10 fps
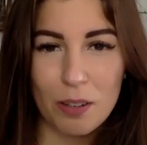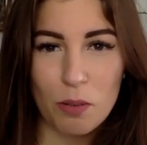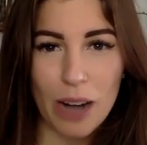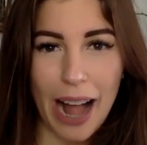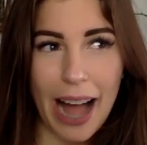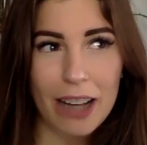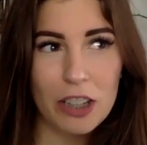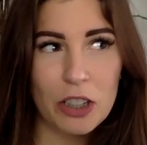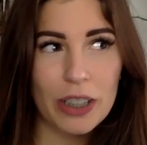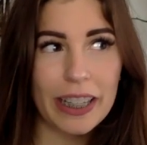We're
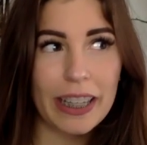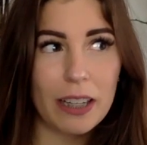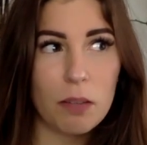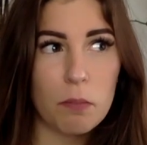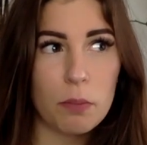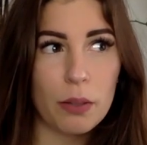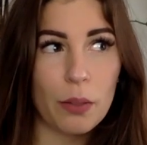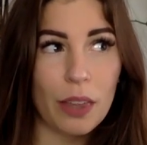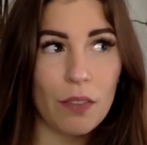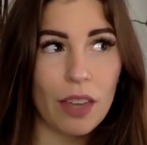actually
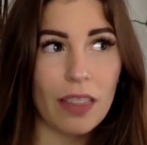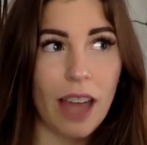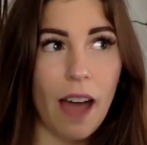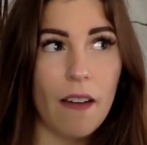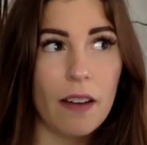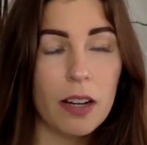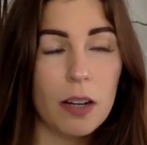believing that